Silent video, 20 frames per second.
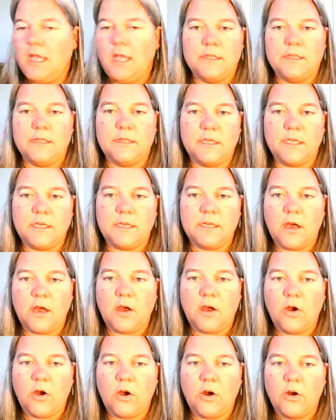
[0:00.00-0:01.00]
that
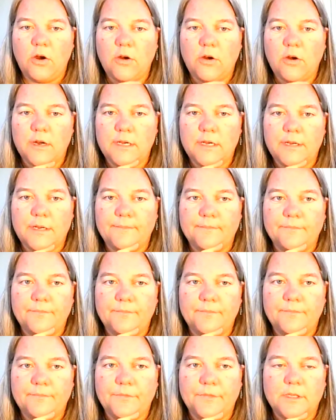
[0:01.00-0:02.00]
are
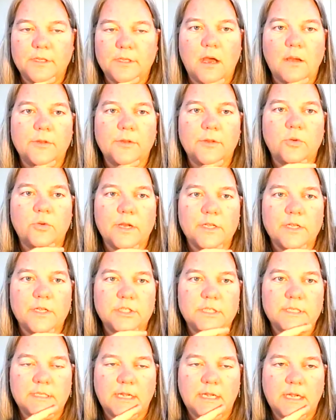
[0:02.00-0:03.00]
the common questions
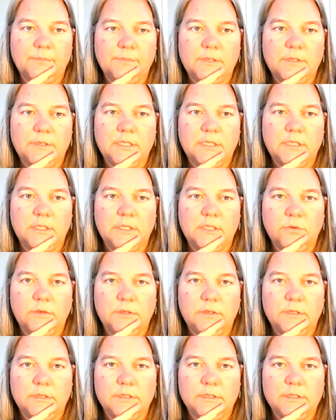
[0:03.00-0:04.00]
that come to you.
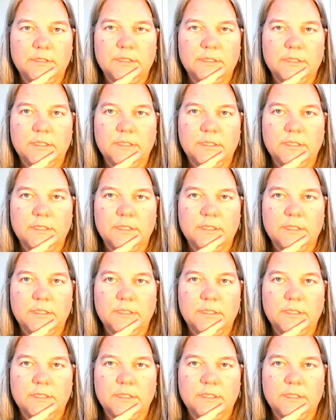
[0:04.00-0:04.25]
So